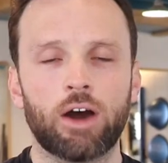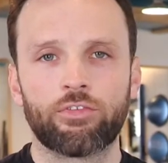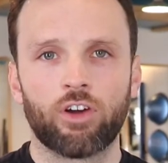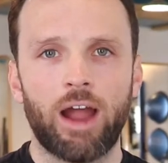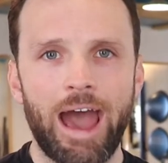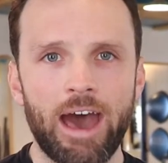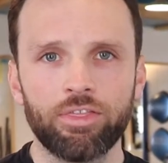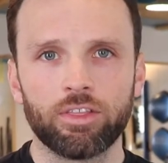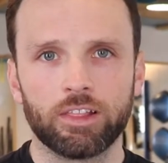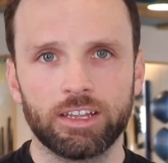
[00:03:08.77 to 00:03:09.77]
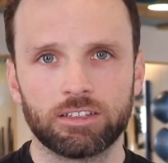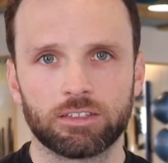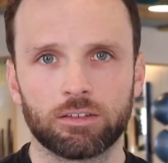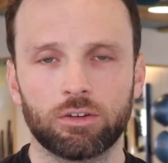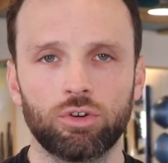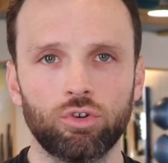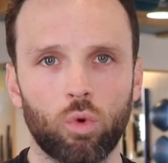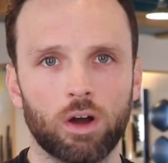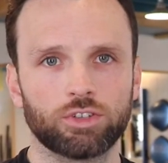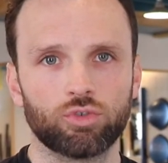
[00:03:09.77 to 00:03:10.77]
for athletes who
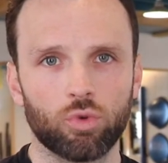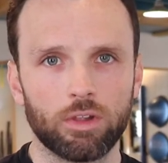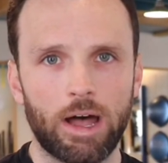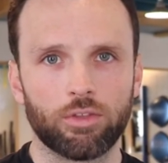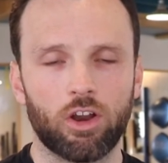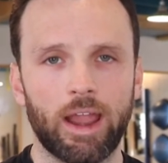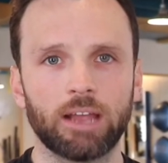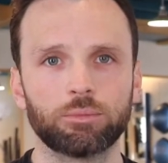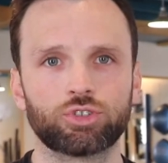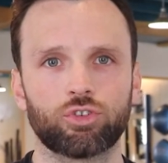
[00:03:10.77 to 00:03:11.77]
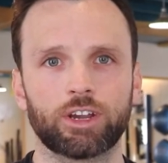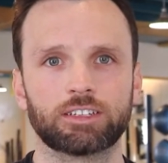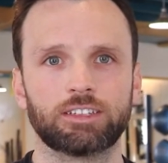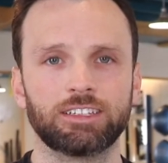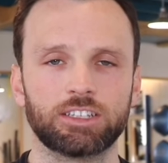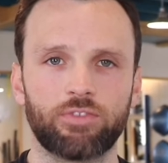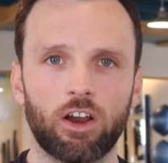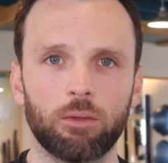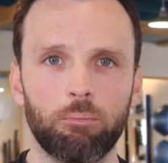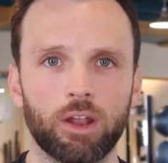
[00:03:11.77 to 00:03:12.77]
want to roll out their hamstrings, this is
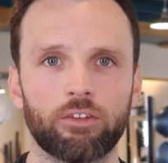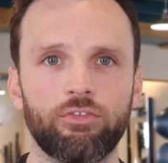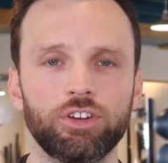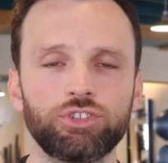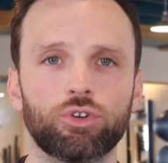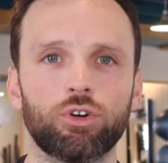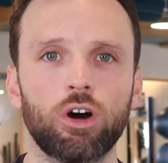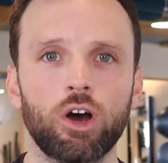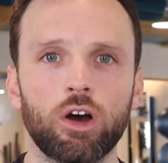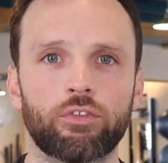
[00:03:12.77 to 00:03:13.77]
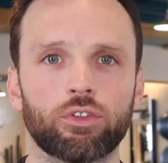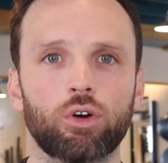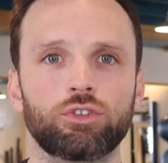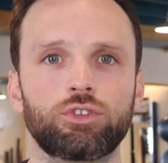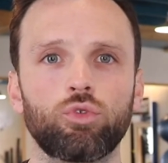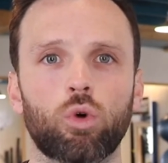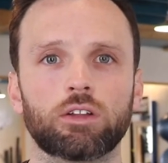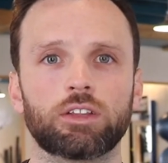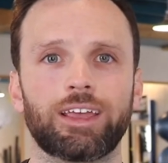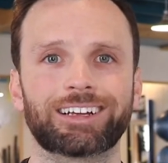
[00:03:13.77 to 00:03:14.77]
very beneficial for those who
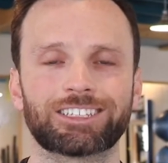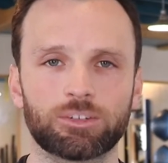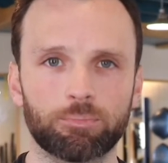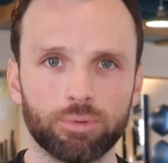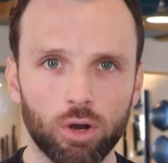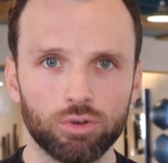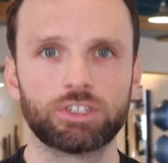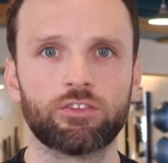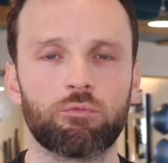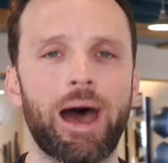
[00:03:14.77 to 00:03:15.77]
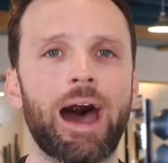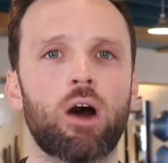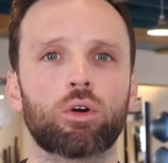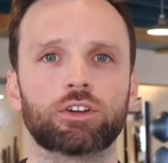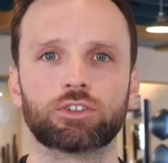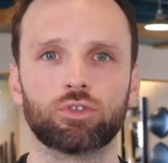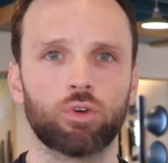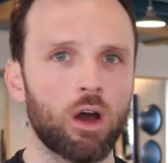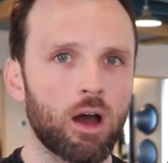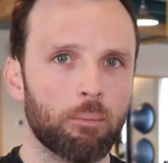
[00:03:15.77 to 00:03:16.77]
want explosive power, so
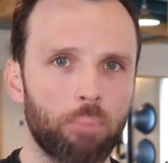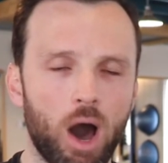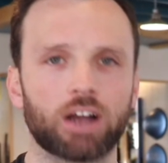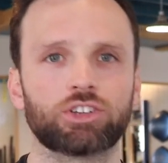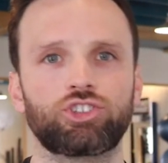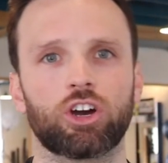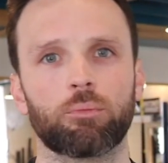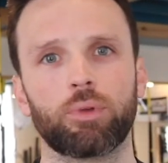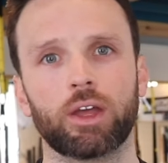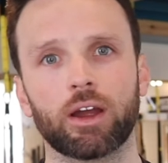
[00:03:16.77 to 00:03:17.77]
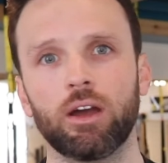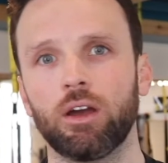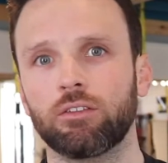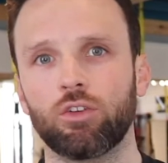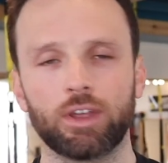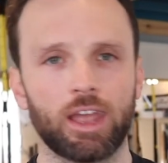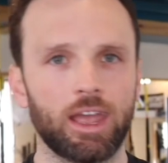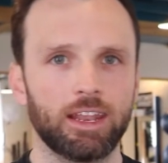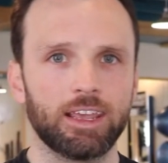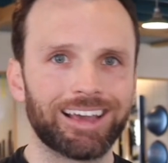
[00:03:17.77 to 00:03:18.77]
box jumping, doing
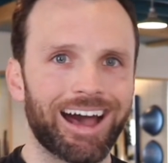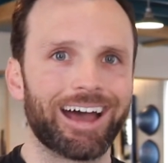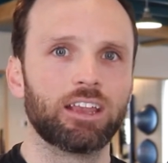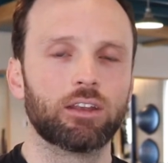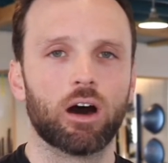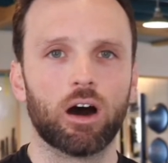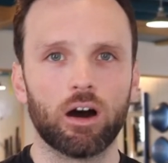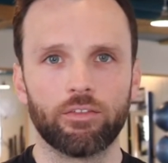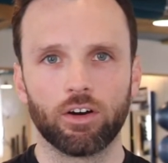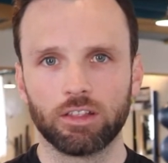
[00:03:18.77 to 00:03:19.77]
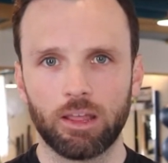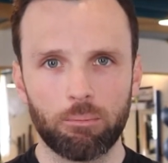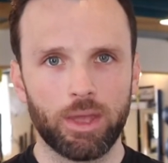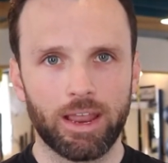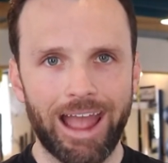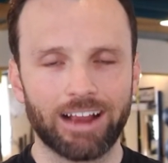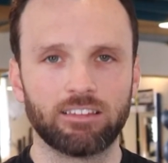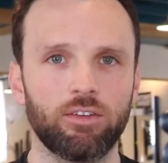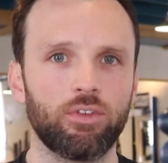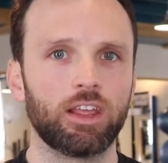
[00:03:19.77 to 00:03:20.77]
any kind of Olympic
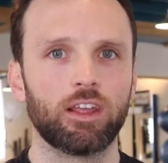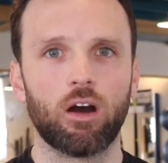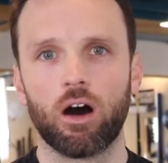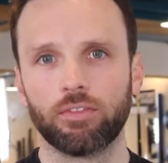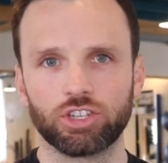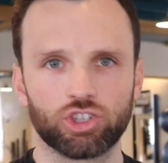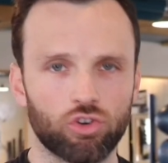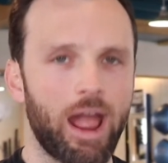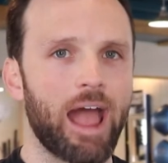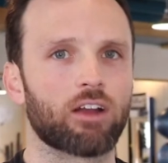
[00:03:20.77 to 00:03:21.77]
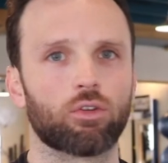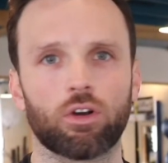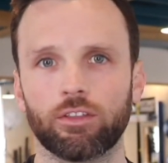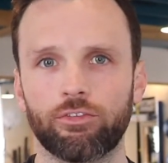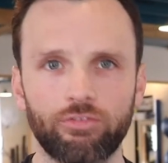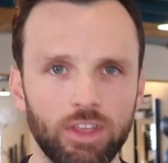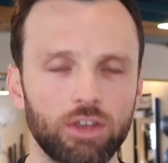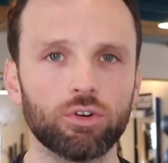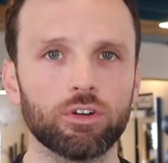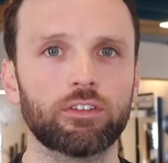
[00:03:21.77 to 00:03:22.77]
activity on the track or on the
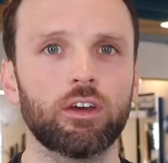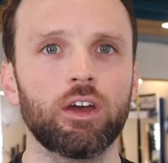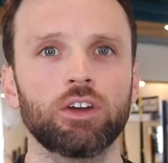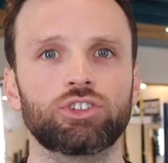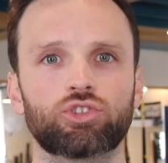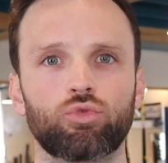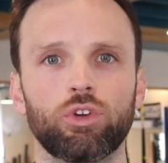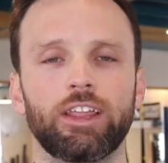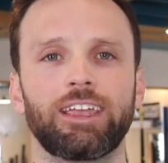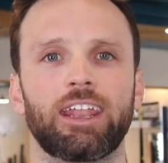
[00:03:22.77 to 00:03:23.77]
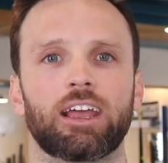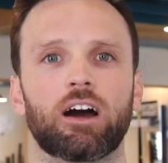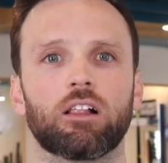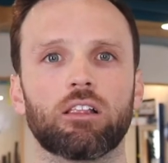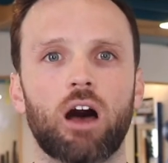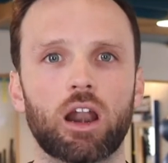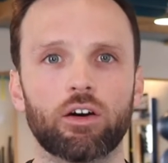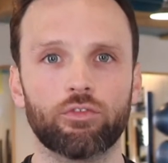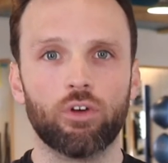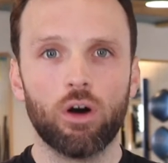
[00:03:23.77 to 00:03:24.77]
field, just really getting a lot
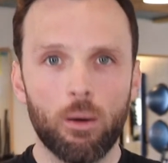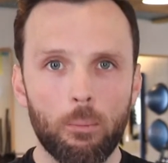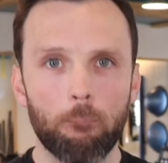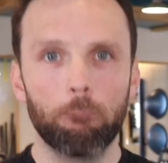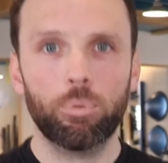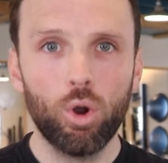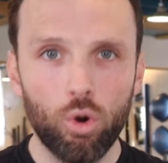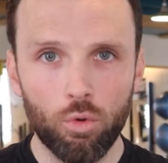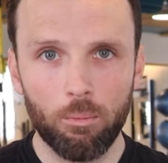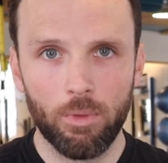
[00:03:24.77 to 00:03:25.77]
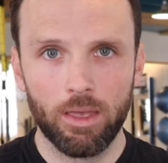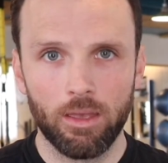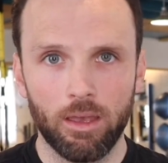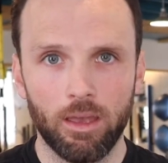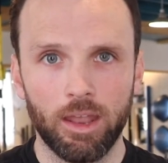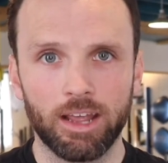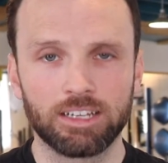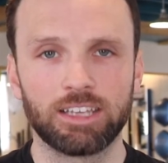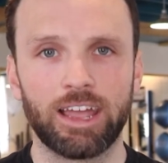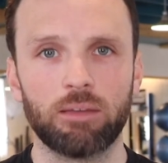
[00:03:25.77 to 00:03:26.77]
of boom and
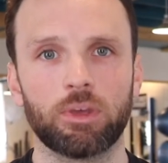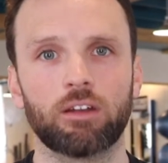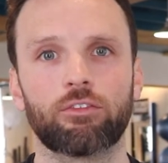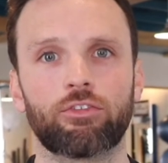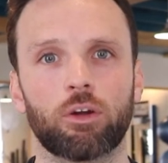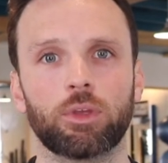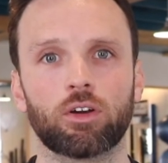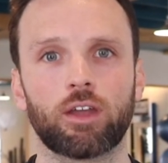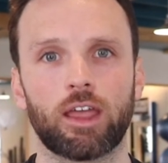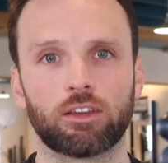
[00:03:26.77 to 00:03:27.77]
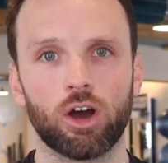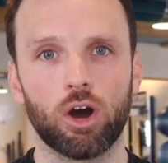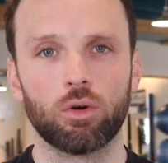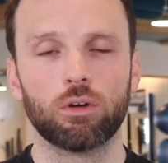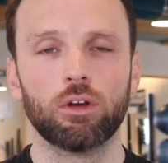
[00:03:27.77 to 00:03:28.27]
excitement from your get-go.